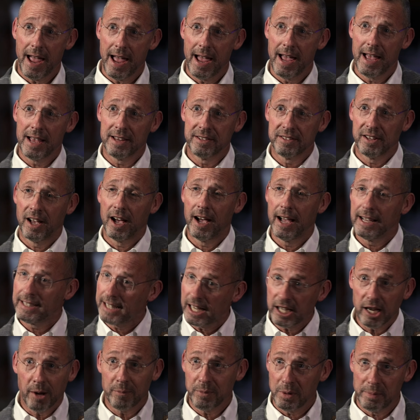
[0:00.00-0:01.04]
as
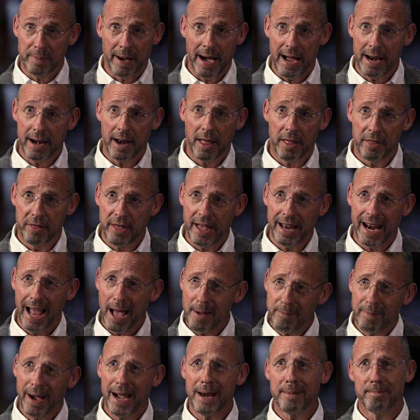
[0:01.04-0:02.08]
I come to mind that
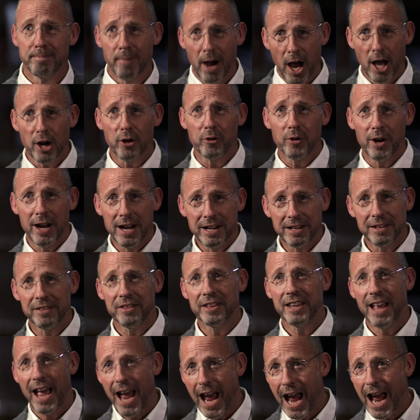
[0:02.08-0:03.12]
I might moderate
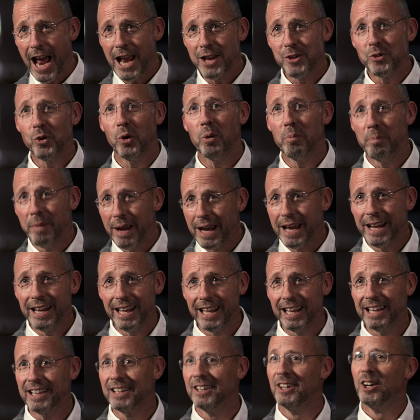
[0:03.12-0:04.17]
the annual
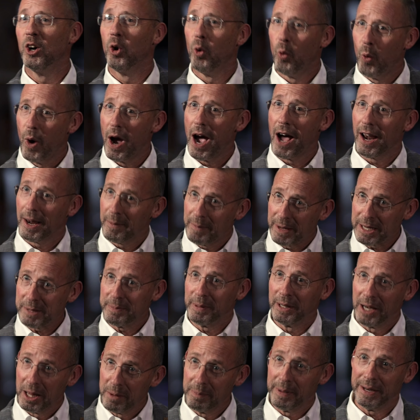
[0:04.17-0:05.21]
meeting well. It makes me
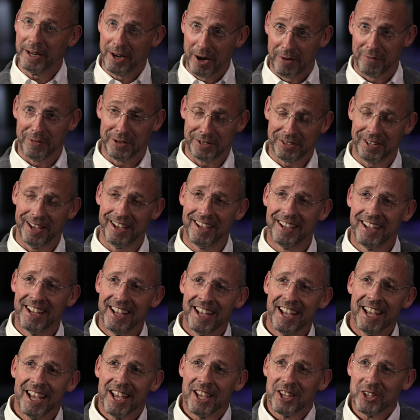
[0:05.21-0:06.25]
a little bit nervous.
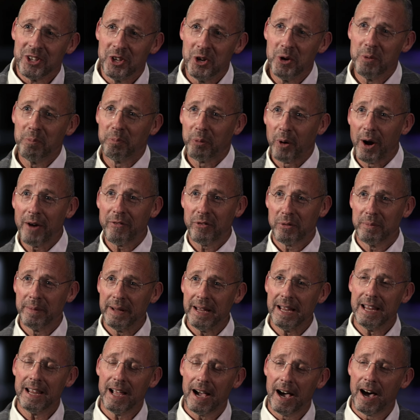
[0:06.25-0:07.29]
You pray for
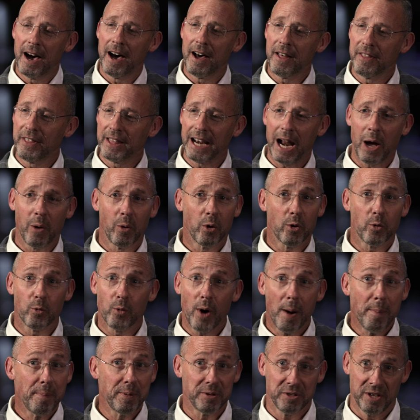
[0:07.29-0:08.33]
me that I would
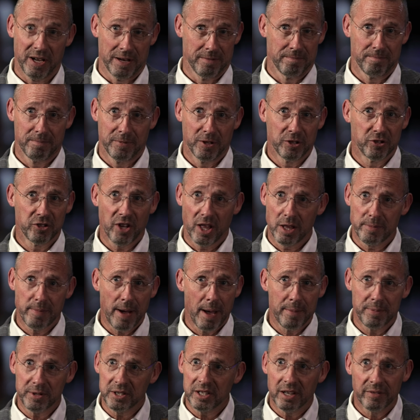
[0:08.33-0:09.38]
represent the Southern
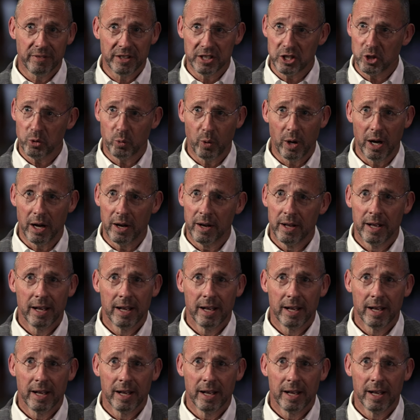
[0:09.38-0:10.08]
Baptist Convention well.